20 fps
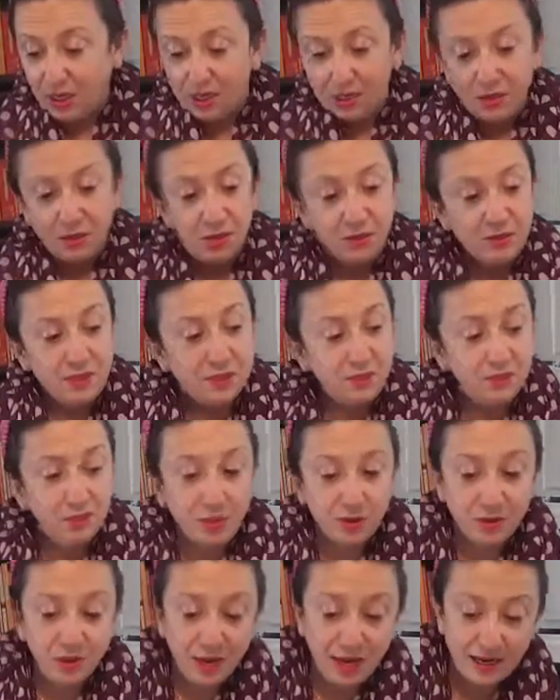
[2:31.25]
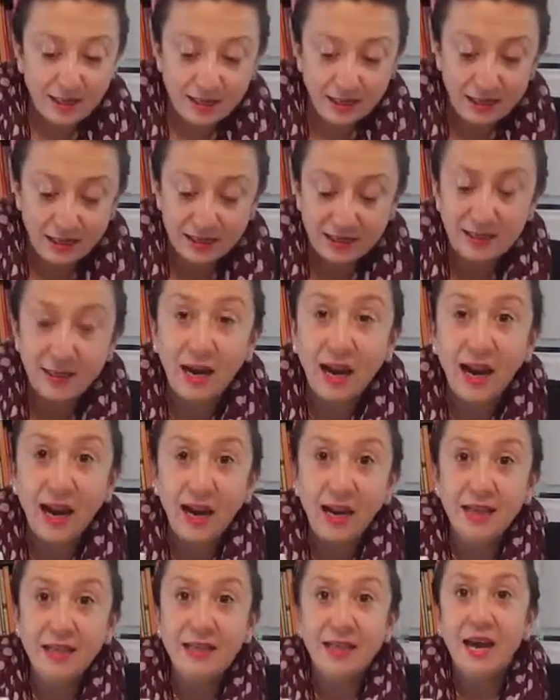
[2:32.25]
So put that to the
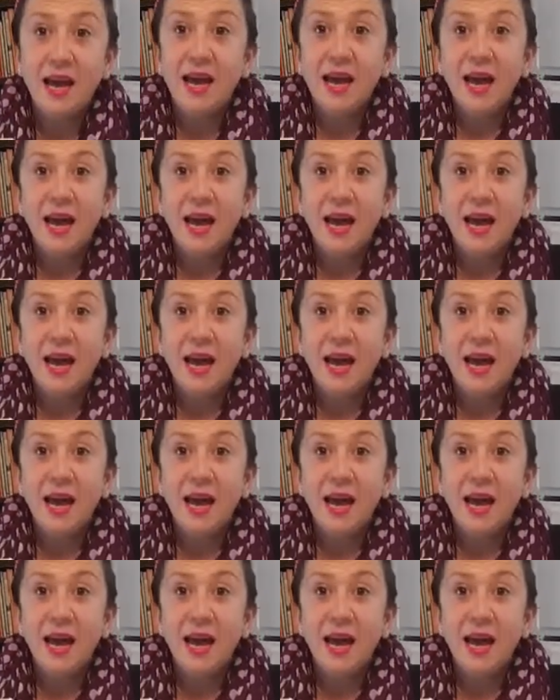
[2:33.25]
side